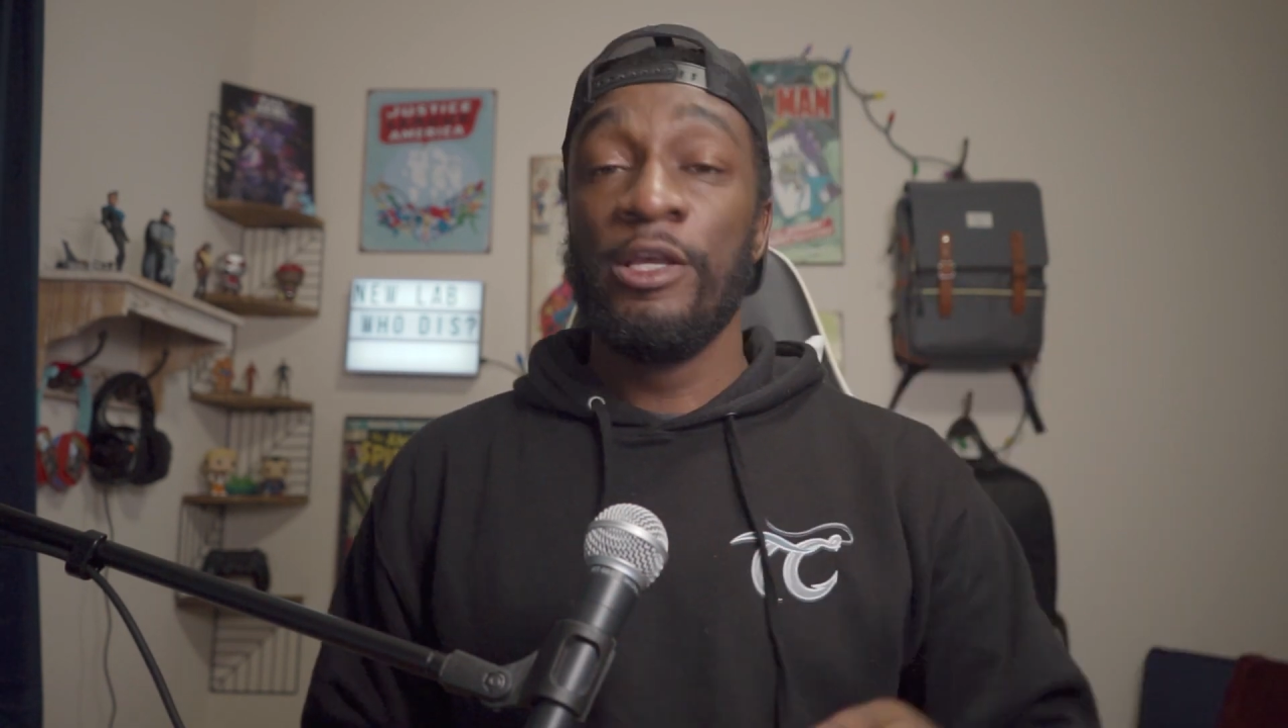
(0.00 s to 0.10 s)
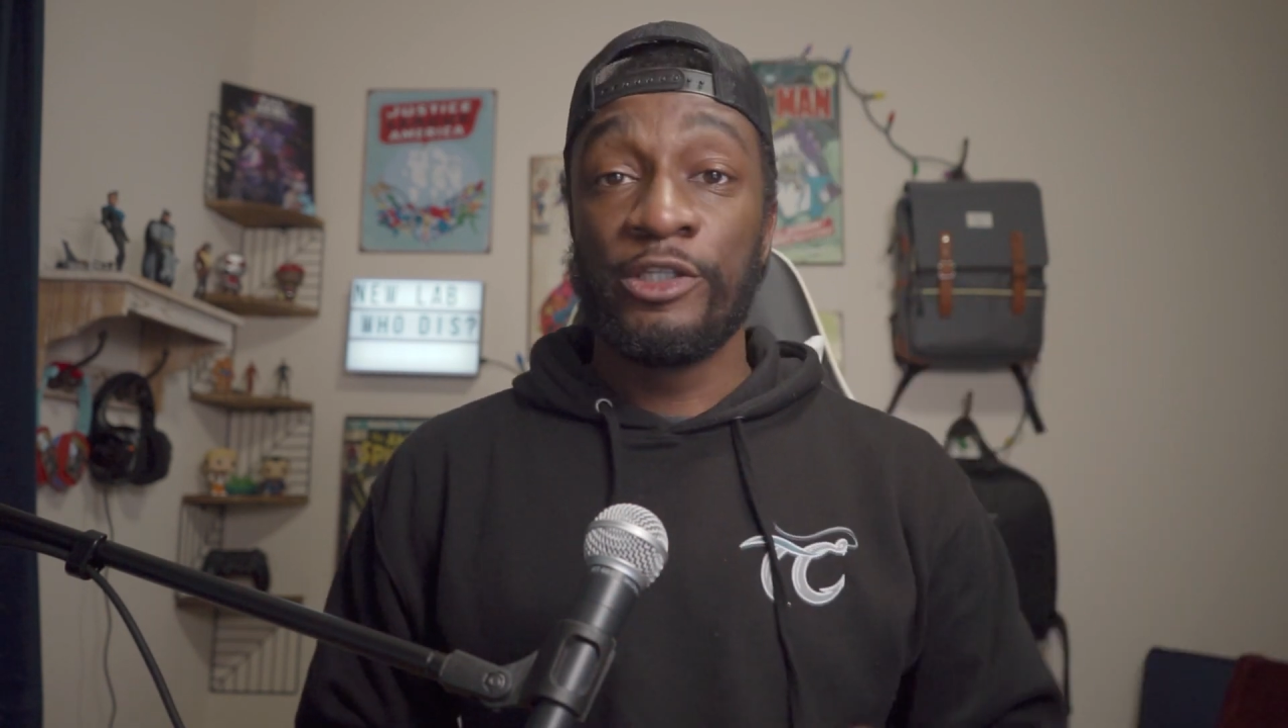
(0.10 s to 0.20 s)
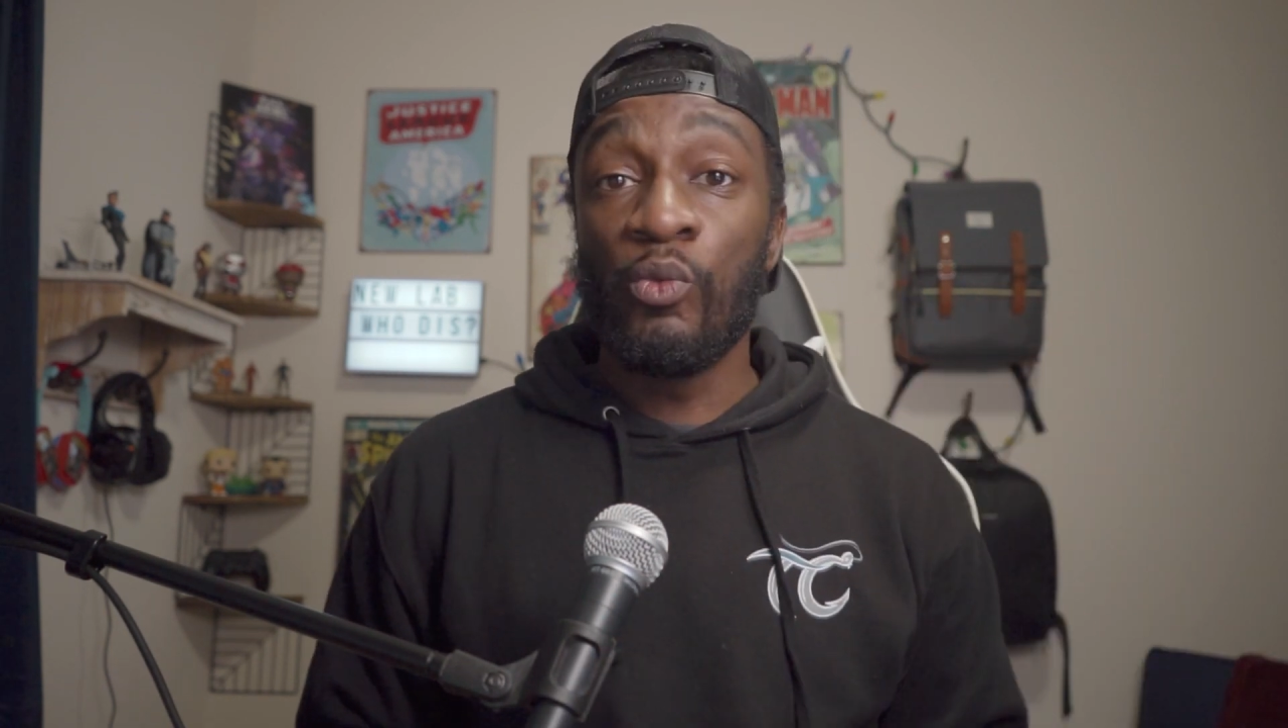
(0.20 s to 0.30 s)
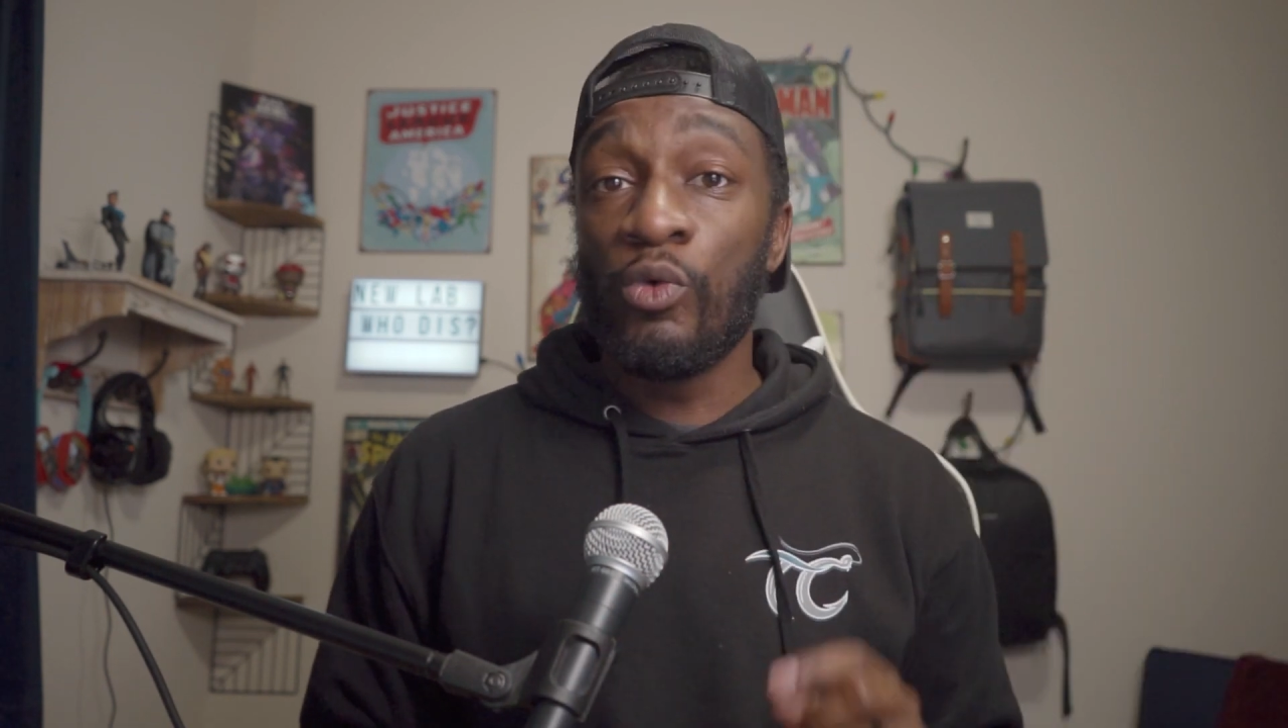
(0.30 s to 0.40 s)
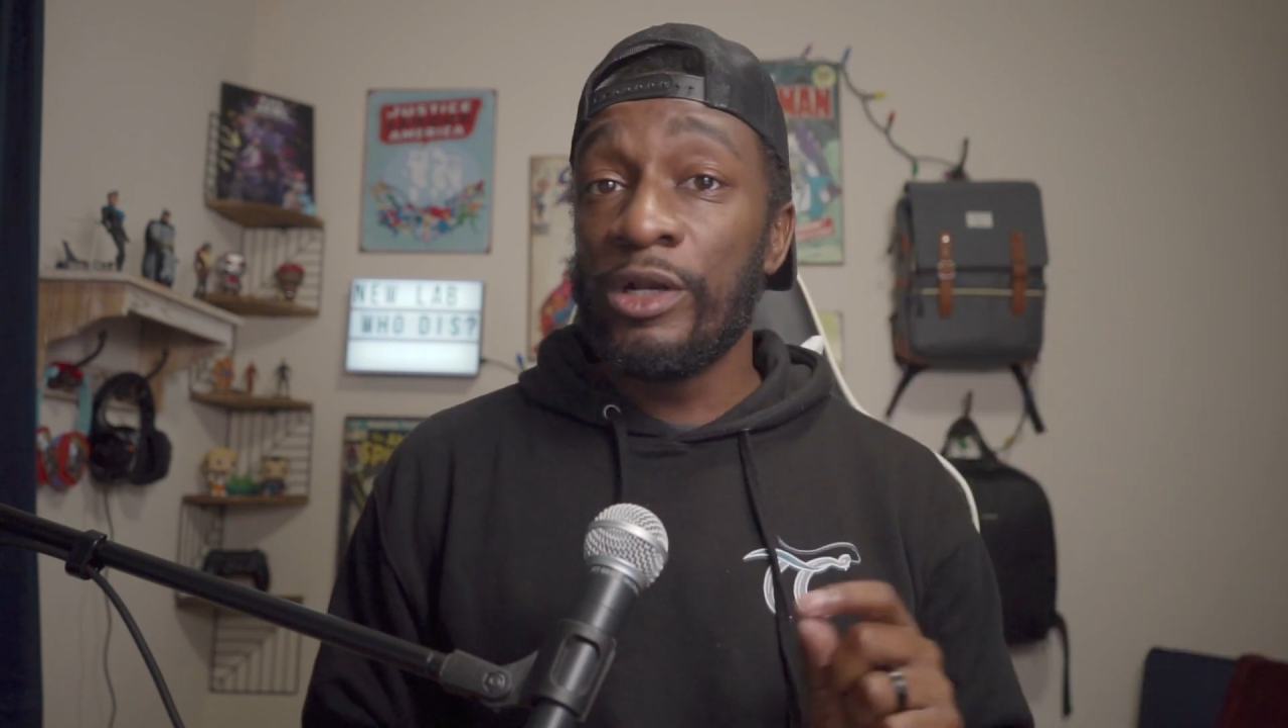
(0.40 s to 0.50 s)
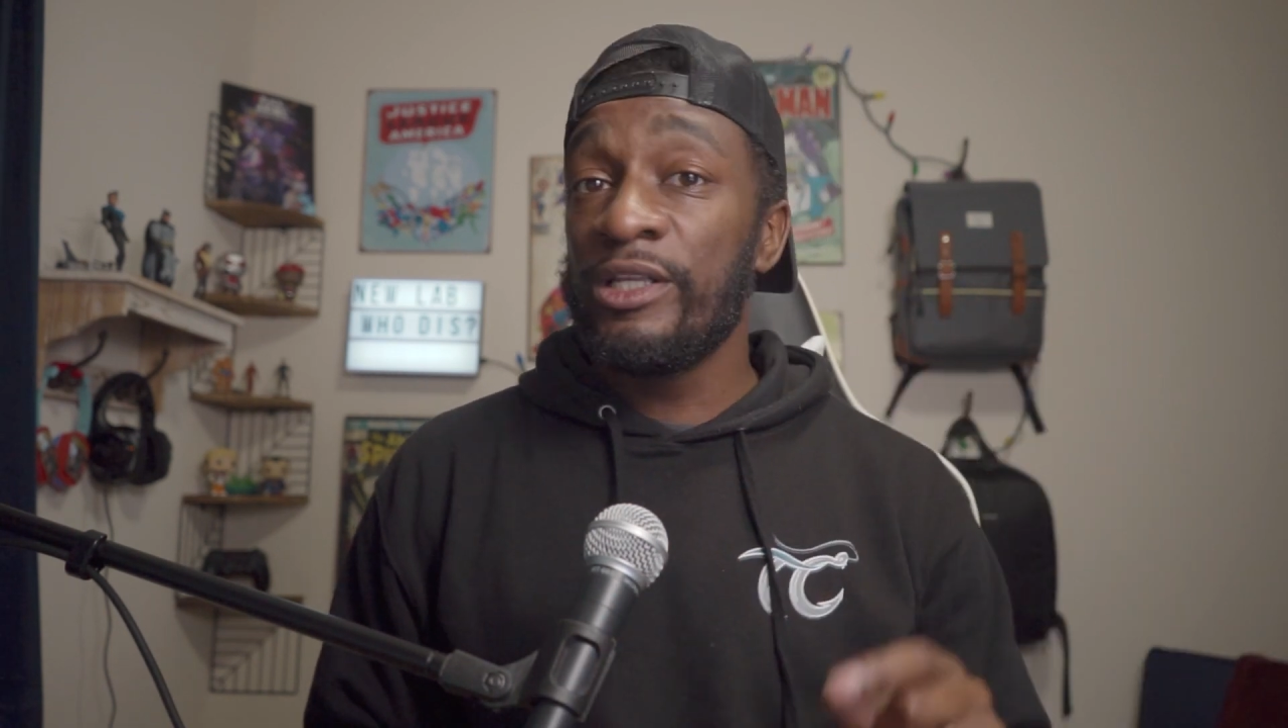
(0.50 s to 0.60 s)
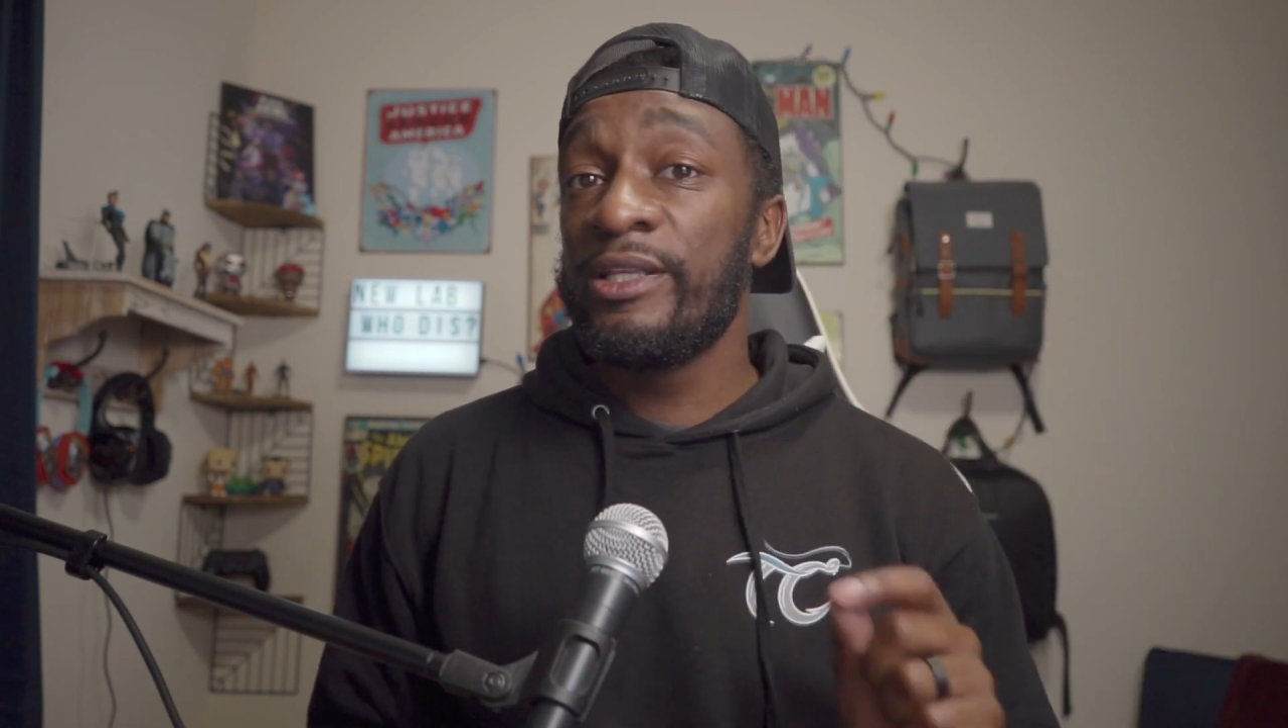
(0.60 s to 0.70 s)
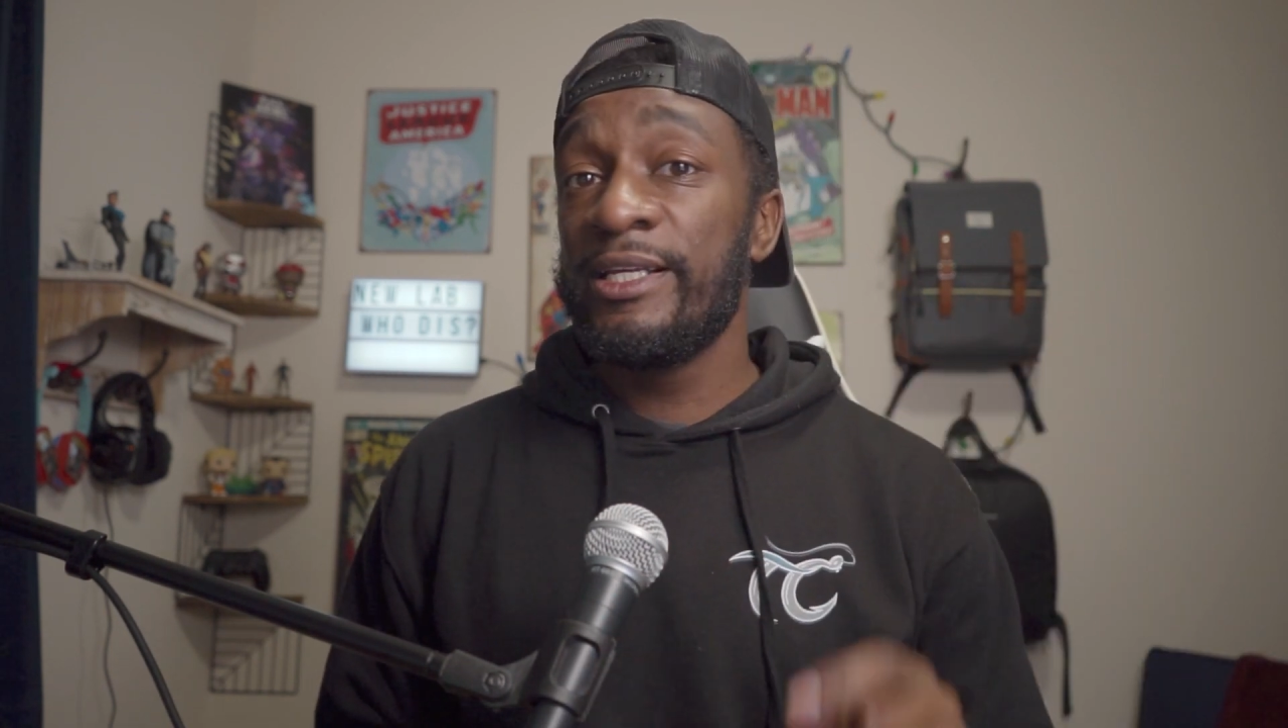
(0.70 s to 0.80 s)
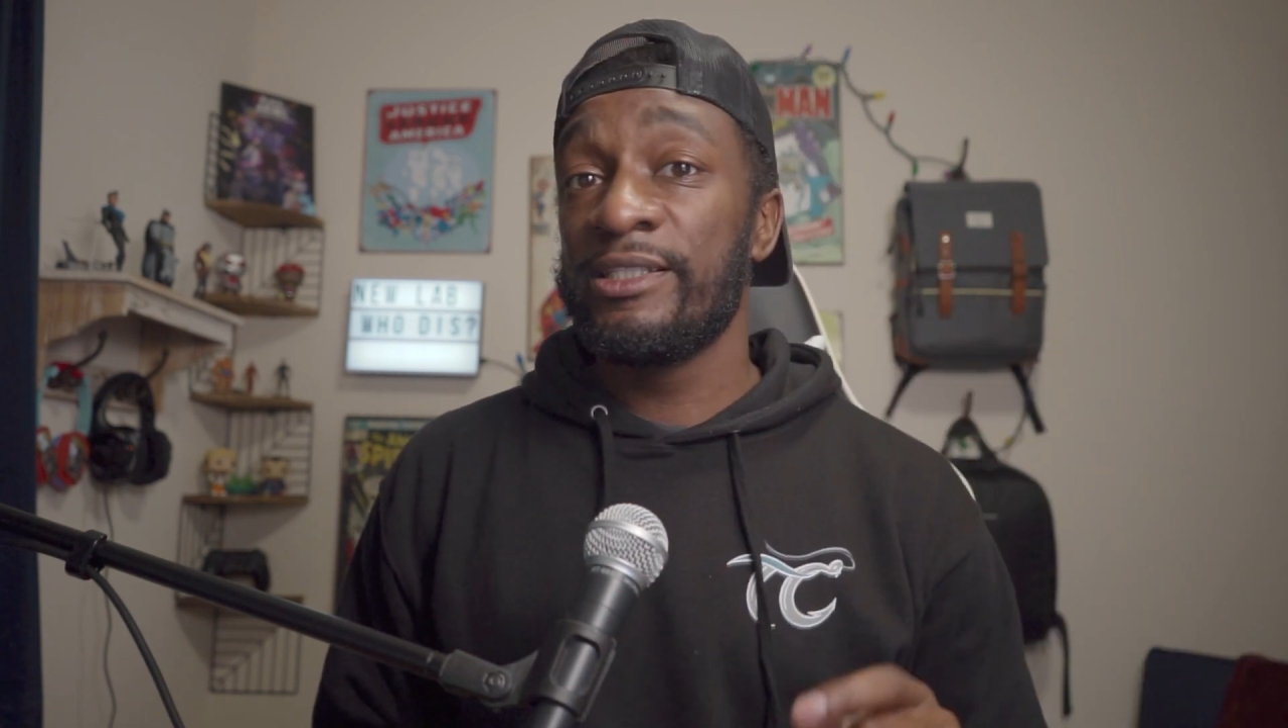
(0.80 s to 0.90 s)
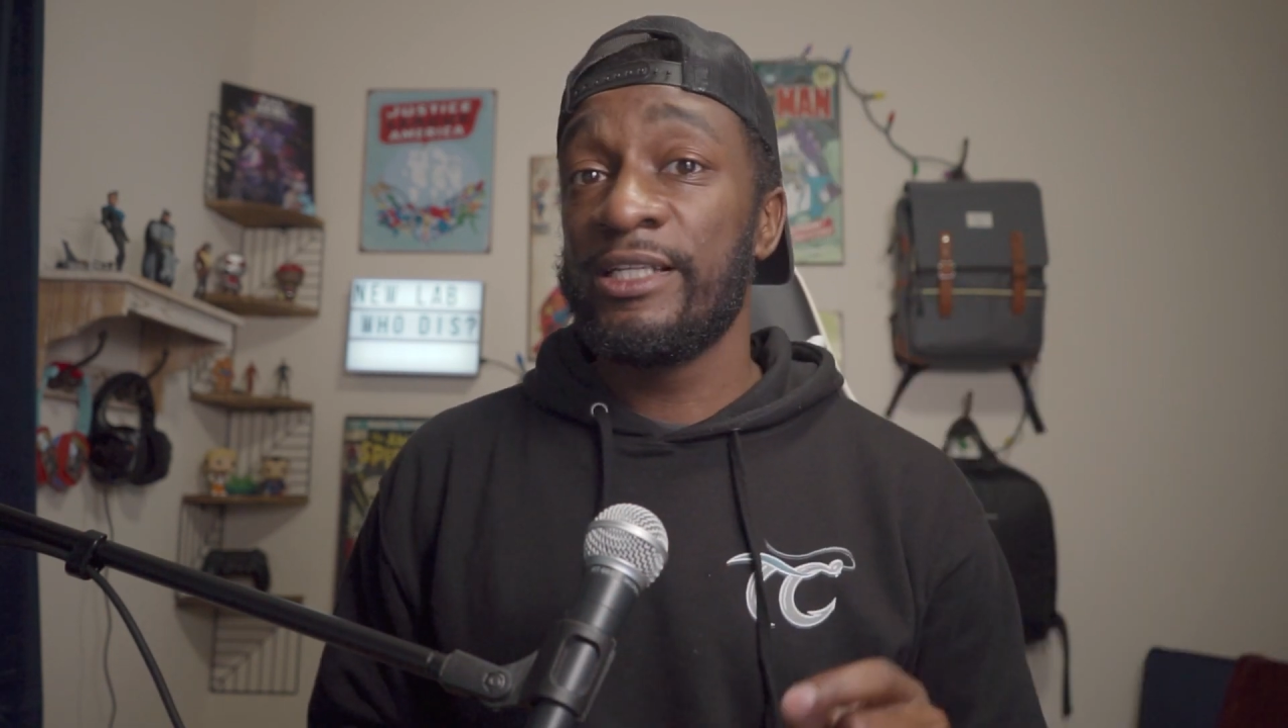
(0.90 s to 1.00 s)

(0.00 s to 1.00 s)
So one of the things